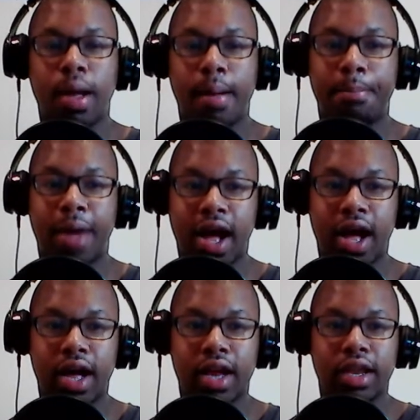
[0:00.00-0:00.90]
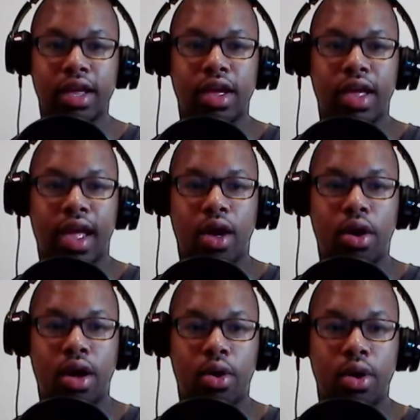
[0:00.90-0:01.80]
Pod
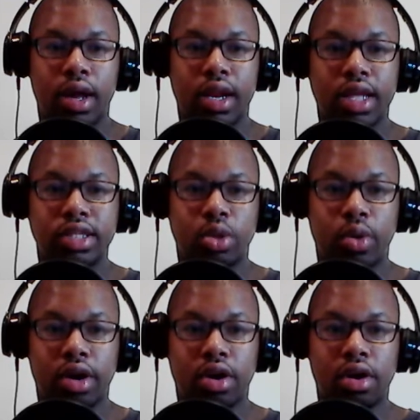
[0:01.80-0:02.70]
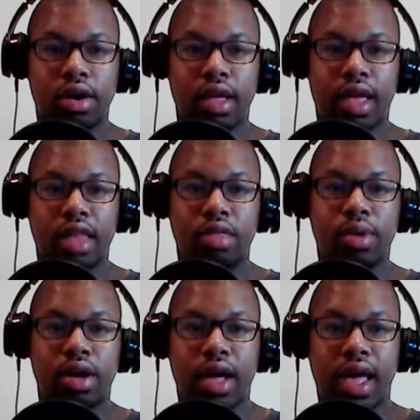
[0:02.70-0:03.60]
on Twitter, as
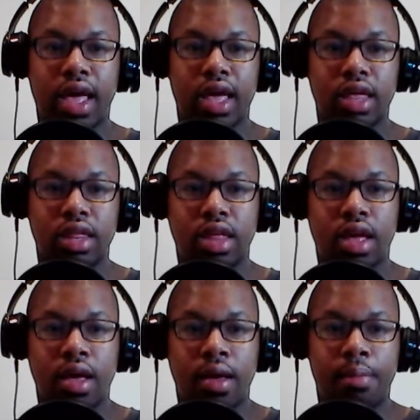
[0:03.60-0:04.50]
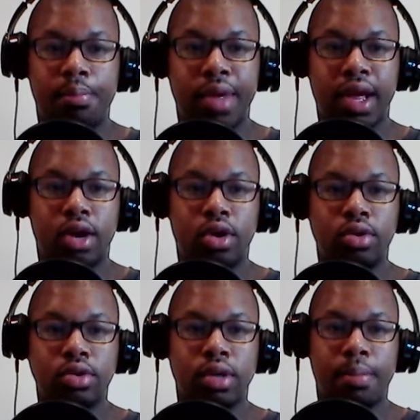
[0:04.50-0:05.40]
well as
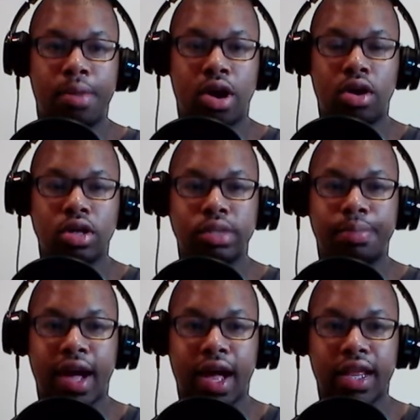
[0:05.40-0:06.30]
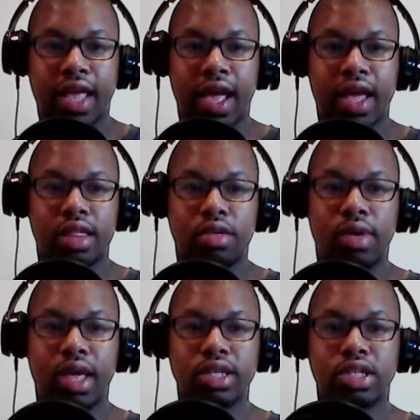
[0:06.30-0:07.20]
Bells Balls Podcast
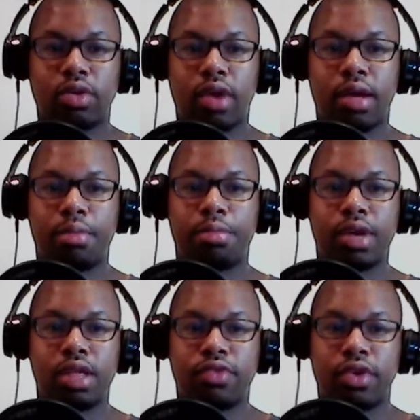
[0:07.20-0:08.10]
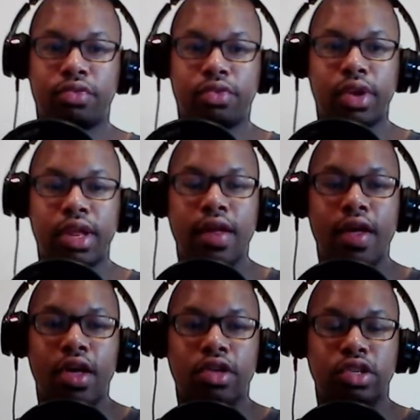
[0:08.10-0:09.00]
on Instagram. Please feel free
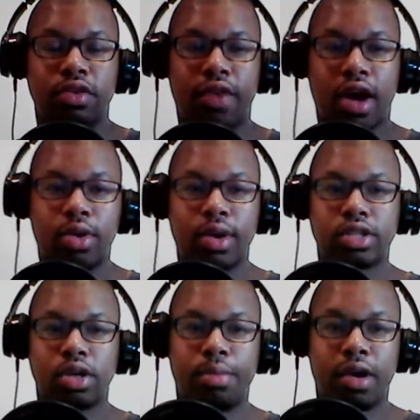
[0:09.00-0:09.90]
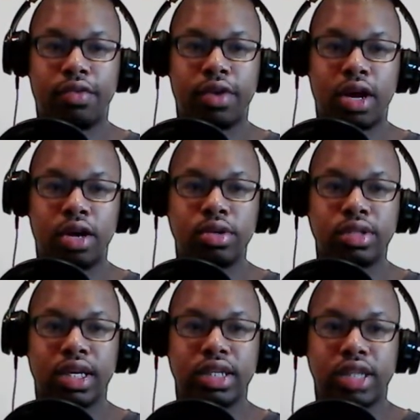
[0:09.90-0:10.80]
to follow us on both of those
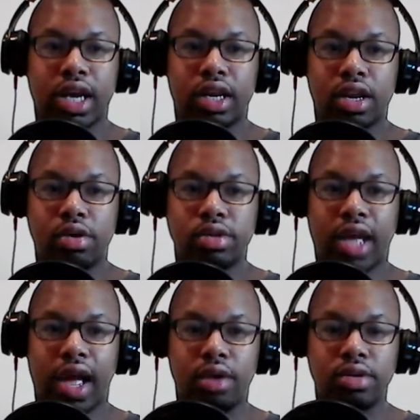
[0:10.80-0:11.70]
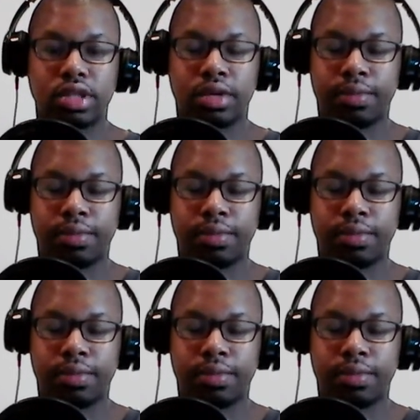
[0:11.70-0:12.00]
and check those out.